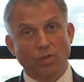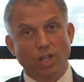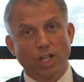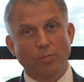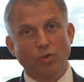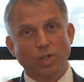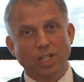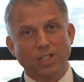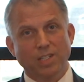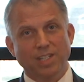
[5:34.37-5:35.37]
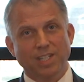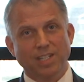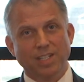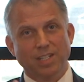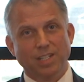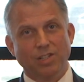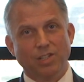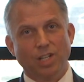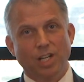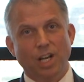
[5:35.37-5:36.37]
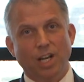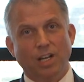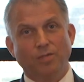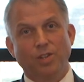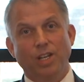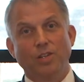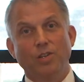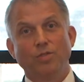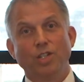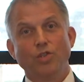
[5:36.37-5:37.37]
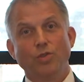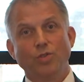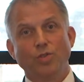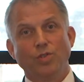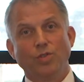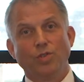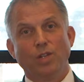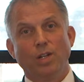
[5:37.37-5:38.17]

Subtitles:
and I'm only at the design stage. After that, you have the insurances.